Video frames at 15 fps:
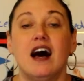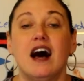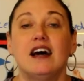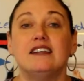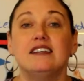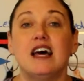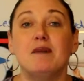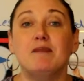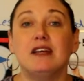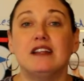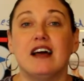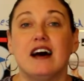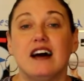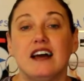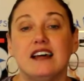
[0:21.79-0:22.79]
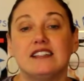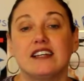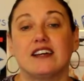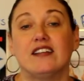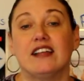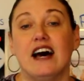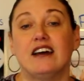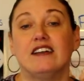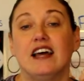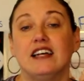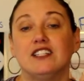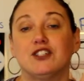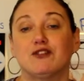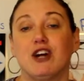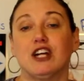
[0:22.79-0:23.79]
A nebula is a
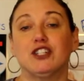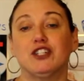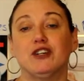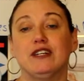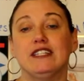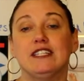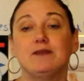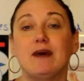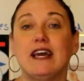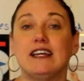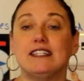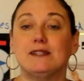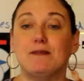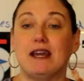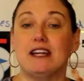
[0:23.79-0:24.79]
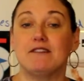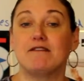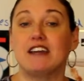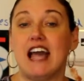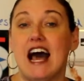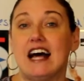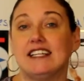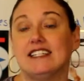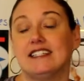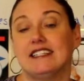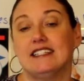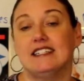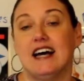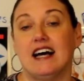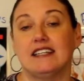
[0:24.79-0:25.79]
cloud-like structure in space made of gases
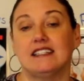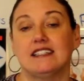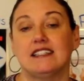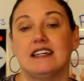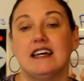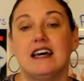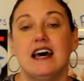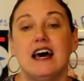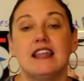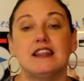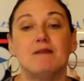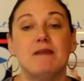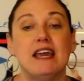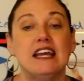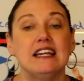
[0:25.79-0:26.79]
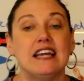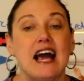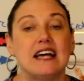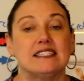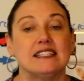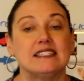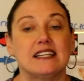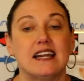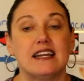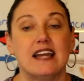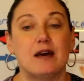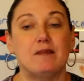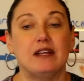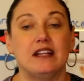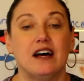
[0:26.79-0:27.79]
and dust. The main gases in a
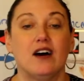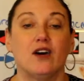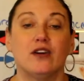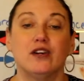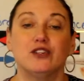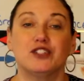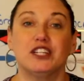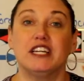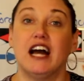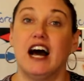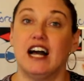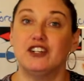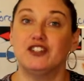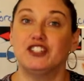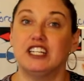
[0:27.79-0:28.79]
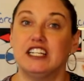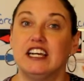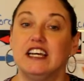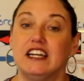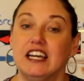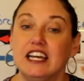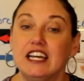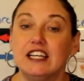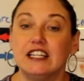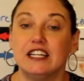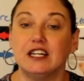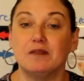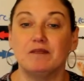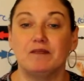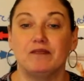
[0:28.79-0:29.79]
nebula are usually hydrogen and
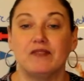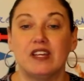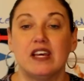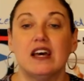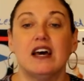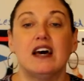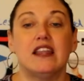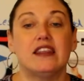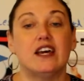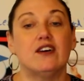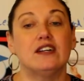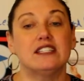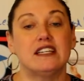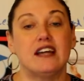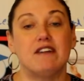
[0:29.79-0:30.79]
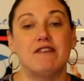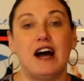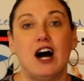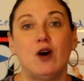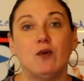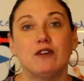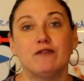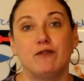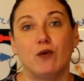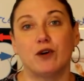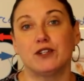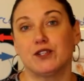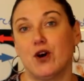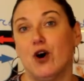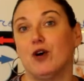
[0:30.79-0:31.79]
helium. There is enough outward
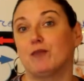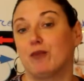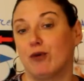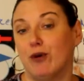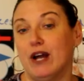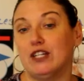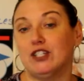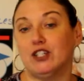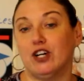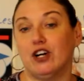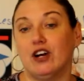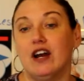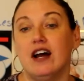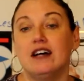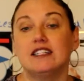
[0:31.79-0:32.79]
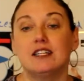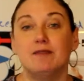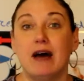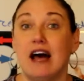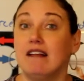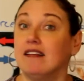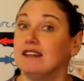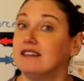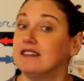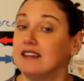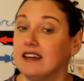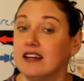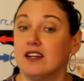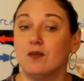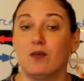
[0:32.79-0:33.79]
force called pressure to balance
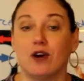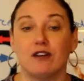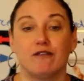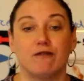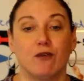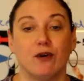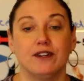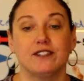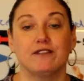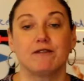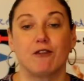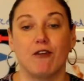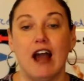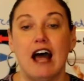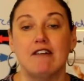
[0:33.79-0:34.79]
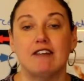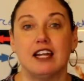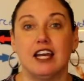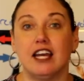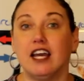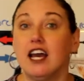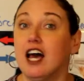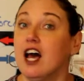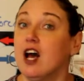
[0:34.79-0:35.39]
the inward force of gravity,